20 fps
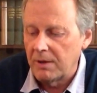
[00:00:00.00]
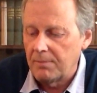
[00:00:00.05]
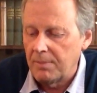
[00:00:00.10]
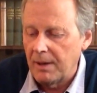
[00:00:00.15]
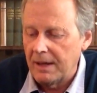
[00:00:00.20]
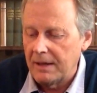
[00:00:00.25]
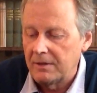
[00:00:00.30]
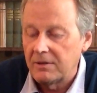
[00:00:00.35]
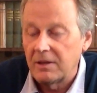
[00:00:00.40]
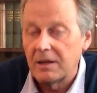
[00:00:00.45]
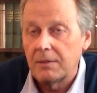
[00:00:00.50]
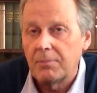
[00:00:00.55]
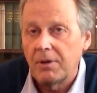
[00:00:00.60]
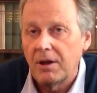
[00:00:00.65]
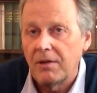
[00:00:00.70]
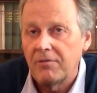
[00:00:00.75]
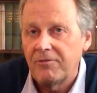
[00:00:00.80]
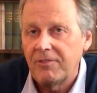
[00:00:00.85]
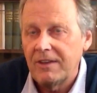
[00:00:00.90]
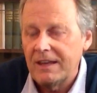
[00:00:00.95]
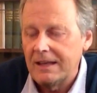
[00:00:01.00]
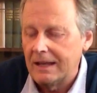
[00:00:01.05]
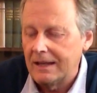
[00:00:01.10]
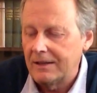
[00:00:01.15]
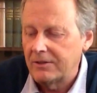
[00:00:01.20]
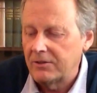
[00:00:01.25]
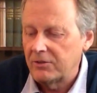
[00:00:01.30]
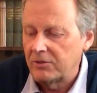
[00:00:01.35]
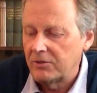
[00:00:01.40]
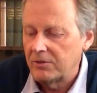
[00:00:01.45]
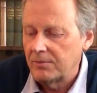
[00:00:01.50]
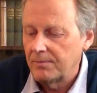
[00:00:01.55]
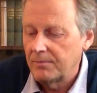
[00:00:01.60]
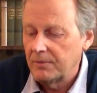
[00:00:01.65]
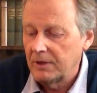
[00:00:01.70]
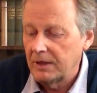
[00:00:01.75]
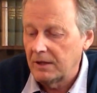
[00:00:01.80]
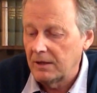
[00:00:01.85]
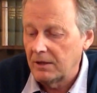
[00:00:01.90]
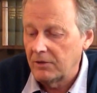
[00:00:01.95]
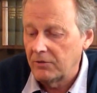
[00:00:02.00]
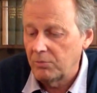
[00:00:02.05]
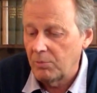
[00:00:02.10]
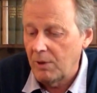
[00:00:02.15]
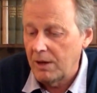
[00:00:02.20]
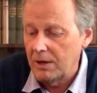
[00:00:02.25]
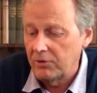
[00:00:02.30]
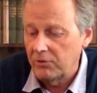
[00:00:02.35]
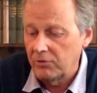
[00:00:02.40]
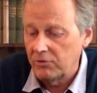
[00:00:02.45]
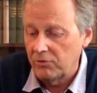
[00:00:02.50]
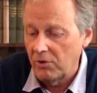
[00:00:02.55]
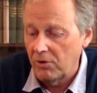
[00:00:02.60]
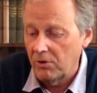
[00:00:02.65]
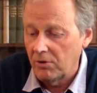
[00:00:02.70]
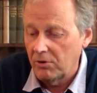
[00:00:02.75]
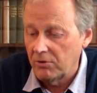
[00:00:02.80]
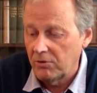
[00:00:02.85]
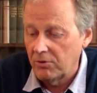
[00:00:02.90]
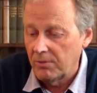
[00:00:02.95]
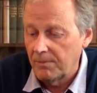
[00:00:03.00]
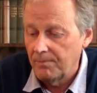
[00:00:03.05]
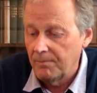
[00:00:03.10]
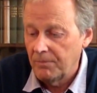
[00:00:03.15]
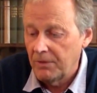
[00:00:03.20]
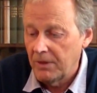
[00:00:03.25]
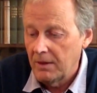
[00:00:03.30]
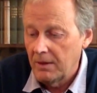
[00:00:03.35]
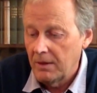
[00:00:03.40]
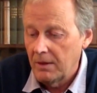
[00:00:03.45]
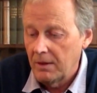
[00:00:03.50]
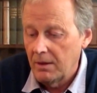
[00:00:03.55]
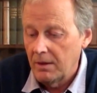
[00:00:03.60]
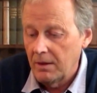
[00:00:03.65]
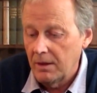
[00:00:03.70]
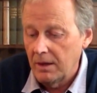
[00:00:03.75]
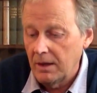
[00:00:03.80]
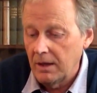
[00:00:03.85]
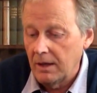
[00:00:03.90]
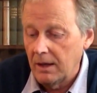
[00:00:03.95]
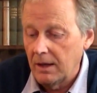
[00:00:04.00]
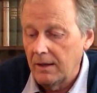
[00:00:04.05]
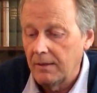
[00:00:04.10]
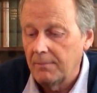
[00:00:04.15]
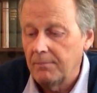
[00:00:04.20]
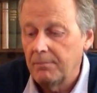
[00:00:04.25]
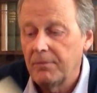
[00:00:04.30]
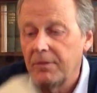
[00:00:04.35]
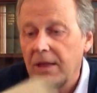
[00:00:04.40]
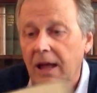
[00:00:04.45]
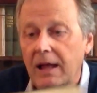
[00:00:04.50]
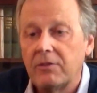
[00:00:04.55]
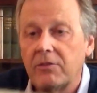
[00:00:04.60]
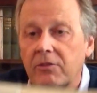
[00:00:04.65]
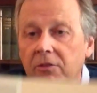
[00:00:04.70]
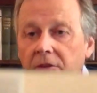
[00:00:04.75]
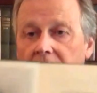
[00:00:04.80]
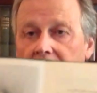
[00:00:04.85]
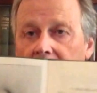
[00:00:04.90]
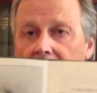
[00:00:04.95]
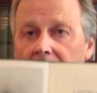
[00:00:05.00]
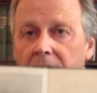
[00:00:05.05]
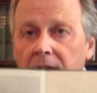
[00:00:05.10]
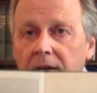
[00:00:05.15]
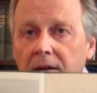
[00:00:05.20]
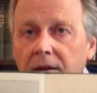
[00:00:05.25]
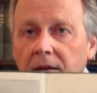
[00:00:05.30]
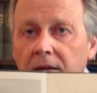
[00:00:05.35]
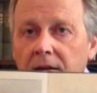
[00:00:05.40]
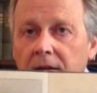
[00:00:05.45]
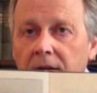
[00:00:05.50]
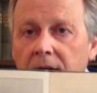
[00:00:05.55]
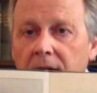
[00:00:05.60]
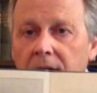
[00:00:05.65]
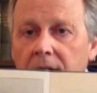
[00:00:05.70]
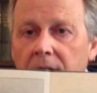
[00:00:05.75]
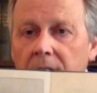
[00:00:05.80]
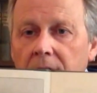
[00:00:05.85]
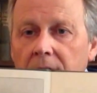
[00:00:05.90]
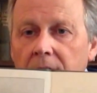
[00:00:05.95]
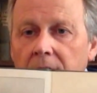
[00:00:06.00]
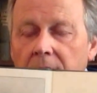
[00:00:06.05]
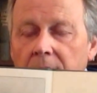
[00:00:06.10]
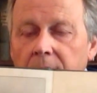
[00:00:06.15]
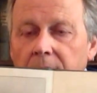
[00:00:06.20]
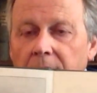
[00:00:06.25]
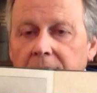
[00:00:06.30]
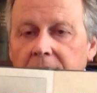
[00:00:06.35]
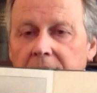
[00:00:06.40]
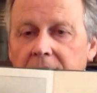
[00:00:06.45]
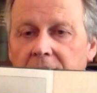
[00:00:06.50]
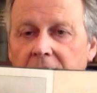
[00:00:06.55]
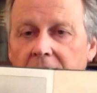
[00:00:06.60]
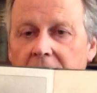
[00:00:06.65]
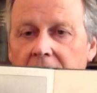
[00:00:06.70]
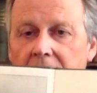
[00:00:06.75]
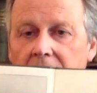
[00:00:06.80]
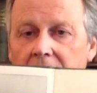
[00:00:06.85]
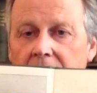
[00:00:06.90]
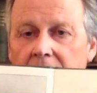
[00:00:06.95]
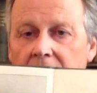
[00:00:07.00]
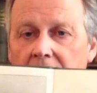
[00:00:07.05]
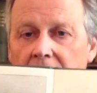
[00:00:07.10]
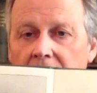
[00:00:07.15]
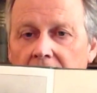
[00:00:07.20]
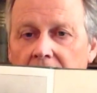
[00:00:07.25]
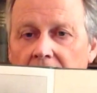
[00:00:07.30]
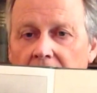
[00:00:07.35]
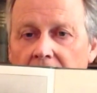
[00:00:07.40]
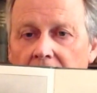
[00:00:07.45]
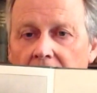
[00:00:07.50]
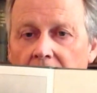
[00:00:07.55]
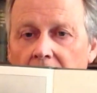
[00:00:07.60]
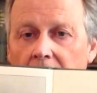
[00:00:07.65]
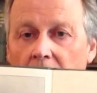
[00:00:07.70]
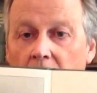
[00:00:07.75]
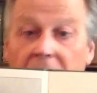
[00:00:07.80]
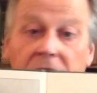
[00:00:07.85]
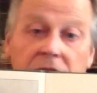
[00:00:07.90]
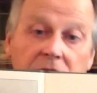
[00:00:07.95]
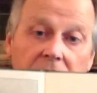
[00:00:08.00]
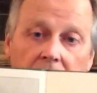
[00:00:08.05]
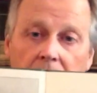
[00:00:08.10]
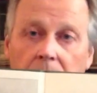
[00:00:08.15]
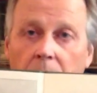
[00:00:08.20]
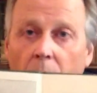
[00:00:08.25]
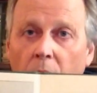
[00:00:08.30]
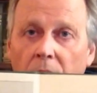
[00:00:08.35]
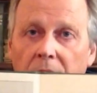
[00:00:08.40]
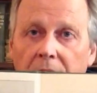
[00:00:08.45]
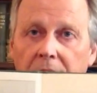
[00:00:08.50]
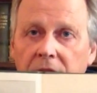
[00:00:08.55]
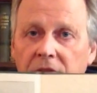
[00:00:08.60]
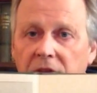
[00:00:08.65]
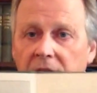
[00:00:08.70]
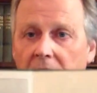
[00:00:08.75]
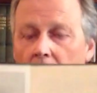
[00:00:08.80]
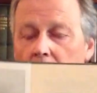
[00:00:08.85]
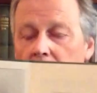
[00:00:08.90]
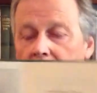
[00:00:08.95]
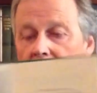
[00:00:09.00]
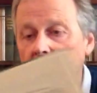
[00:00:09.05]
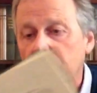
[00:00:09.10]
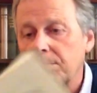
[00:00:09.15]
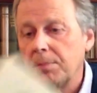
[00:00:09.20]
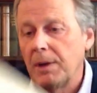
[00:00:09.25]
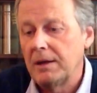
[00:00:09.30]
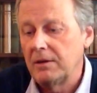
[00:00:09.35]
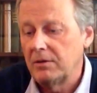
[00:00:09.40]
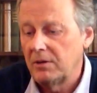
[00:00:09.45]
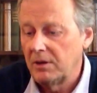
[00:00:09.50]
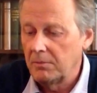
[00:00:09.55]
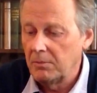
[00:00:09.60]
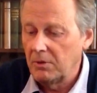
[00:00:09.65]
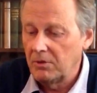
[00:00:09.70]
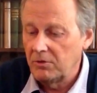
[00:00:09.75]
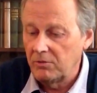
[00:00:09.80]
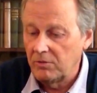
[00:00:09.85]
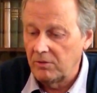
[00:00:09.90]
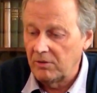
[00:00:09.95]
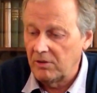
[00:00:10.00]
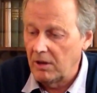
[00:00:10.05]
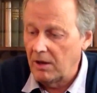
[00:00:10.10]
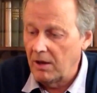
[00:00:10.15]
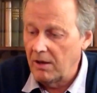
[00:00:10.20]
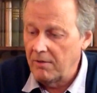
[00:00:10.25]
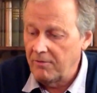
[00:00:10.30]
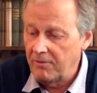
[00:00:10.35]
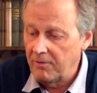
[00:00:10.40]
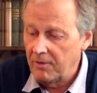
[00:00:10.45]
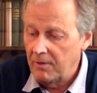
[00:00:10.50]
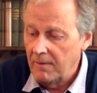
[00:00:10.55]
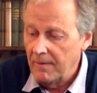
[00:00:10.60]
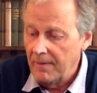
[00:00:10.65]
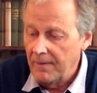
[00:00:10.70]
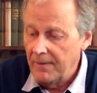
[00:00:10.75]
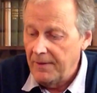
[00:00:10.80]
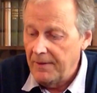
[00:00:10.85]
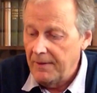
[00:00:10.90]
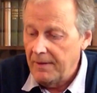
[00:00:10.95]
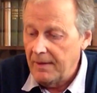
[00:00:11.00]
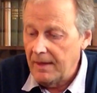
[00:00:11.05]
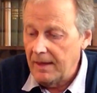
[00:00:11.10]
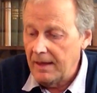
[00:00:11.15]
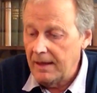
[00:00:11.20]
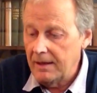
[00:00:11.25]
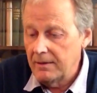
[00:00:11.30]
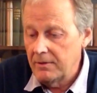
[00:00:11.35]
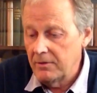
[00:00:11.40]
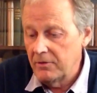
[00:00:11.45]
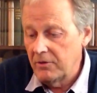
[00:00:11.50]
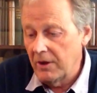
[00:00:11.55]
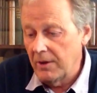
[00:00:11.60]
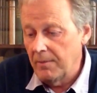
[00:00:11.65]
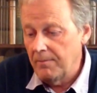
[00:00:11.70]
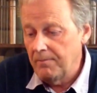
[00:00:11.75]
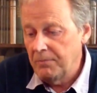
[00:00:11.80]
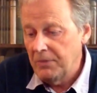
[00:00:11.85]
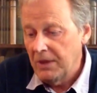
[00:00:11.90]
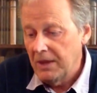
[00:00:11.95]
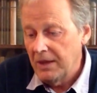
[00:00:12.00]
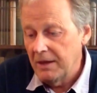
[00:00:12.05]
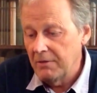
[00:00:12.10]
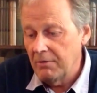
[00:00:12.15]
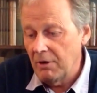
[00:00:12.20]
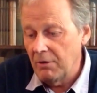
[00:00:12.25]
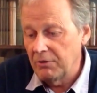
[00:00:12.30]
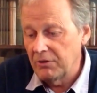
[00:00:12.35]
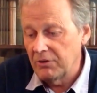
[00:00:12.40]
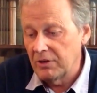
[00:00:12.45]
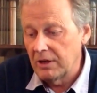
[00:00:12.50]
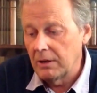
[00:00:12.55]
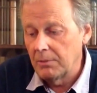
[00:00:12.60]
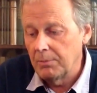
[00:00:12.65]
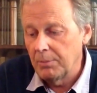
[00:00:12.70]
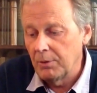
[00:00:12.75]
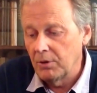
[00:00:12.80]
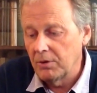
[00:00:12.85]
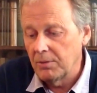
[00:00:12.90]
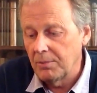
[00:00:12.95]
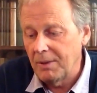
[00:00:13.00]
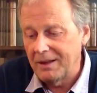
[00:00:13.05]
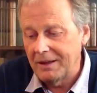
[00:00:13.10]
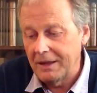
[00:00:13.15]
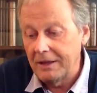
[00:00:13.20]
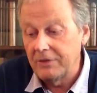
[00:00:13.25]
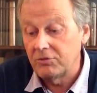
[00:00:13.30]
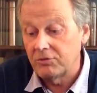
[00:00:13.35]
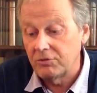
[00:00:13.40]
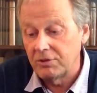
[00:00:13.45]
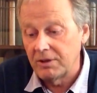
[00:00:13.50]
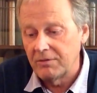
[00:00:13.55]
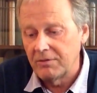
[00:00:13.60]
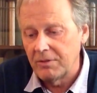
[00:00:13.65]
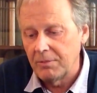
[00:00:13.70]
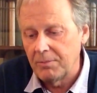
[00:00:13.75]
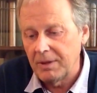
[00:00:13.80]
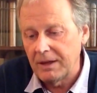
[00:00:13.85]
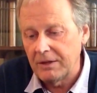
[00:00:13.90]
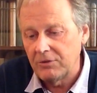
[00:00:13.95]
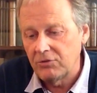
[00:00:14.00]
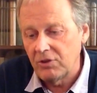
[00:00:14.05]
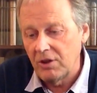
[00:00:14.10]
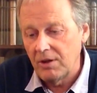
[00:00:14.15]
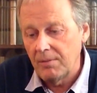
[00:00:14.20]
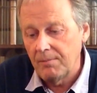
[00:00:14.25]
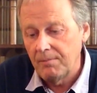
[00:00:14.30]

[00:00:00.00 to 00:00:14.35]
painting by Felix Nicholas Wannestrocht. That's the painting. Weston bought this. He owned this painting most of his life, and he wrote this little book about the history of the picture.